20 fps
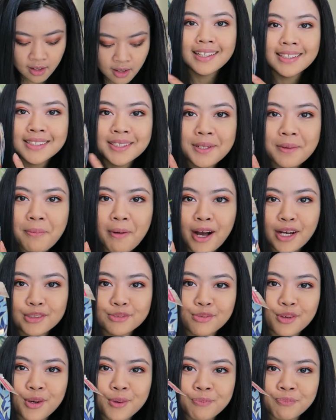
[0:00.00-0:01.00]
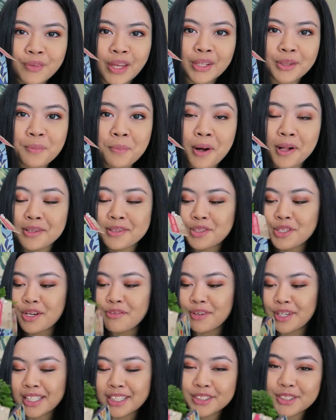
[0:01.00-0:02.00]
This little pot's from Anthropology
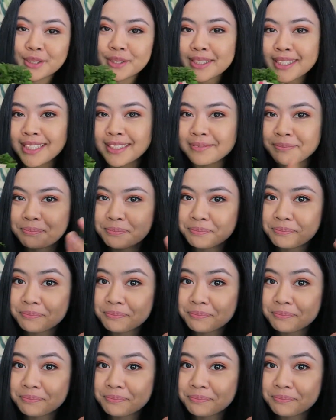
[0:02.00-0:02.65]
if you're interested.